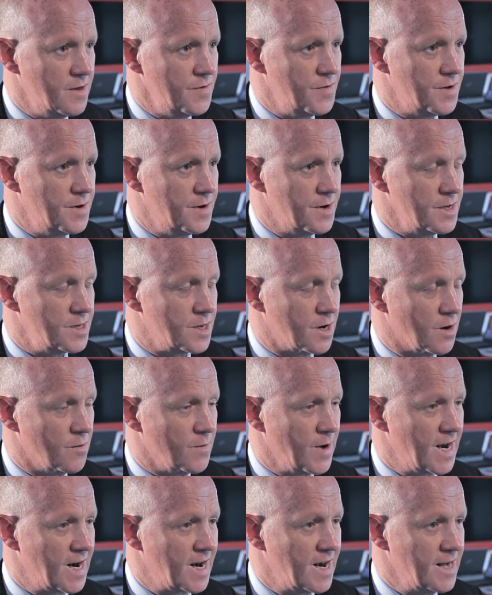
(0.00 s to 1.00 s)
than
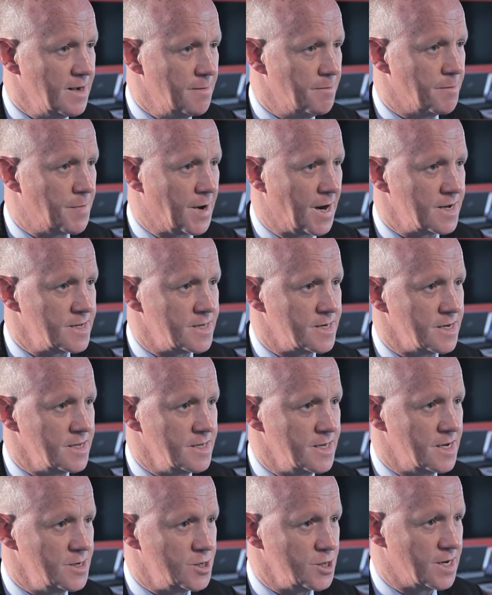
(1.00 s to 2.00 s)
directly
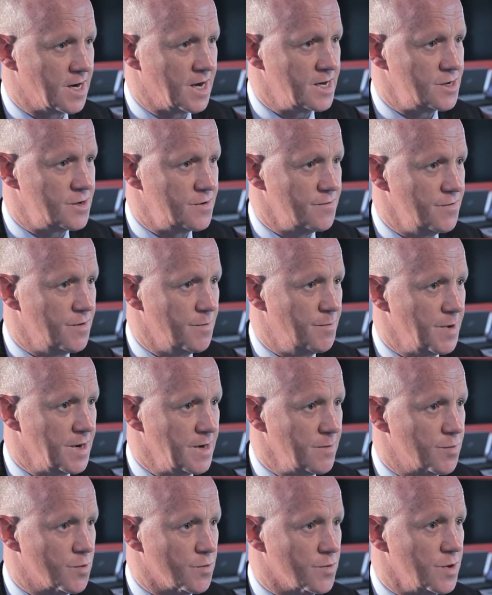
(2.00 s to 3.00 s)
impacting the education of the
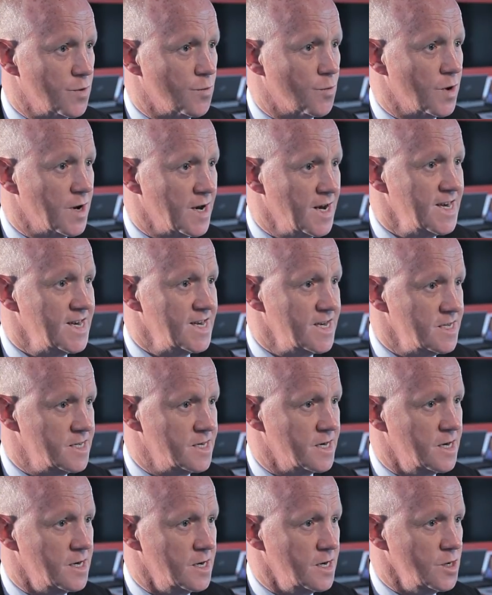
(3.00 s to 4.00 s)
people that will lead
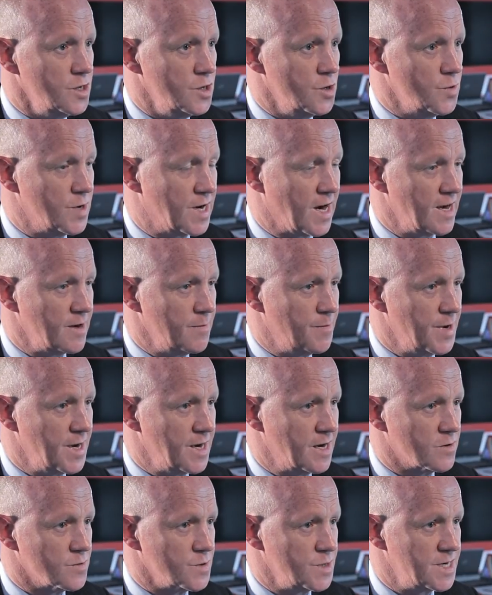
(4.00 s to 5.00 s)
UK
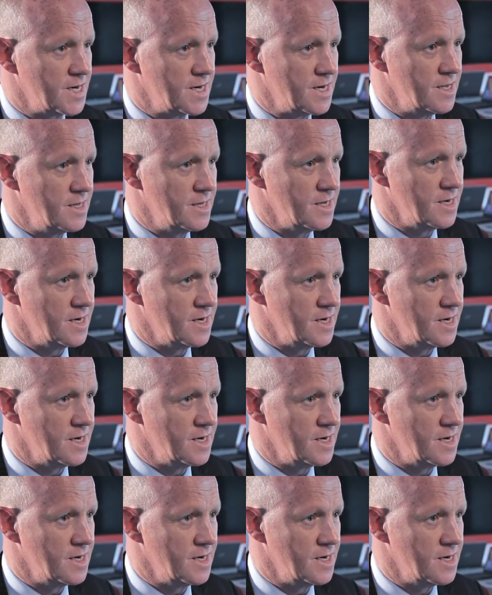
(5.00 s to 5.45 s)
PLC in the